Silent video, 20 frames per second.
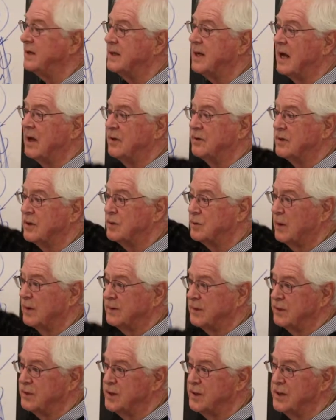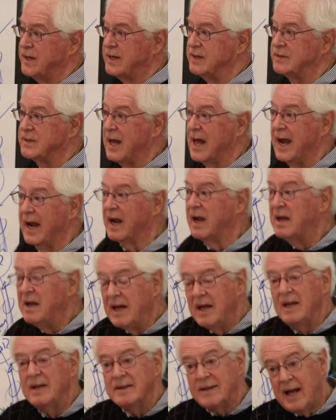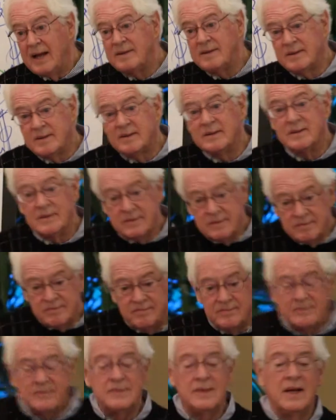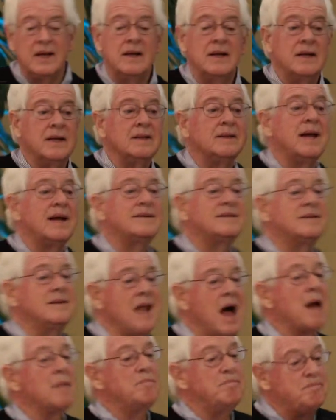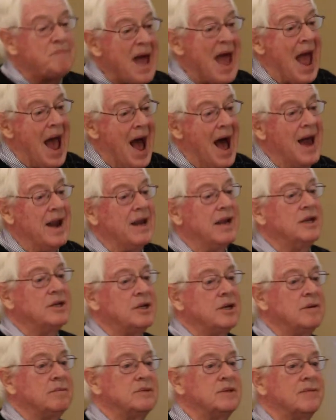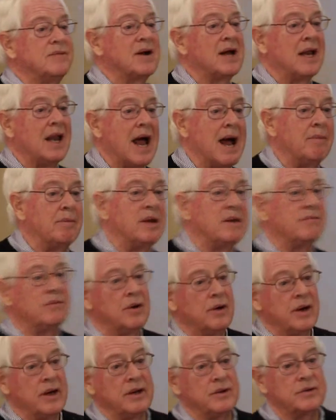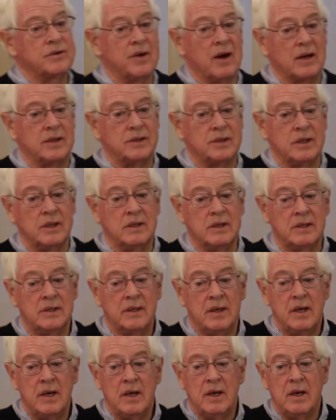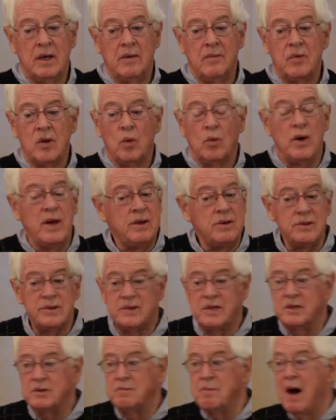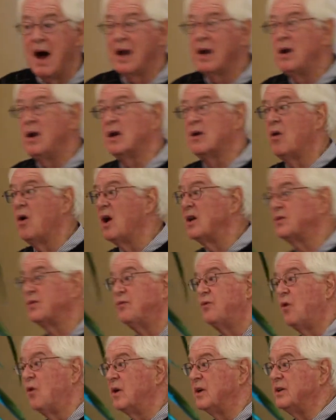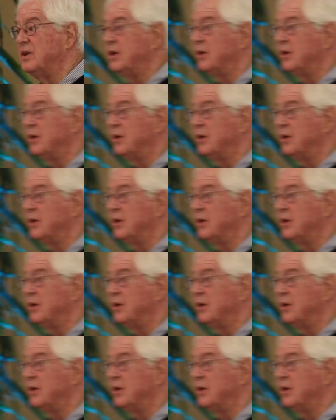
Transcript: it tells us what the journey is like. That's not bad in terms of a collaborative learning structure. We used this model across Ford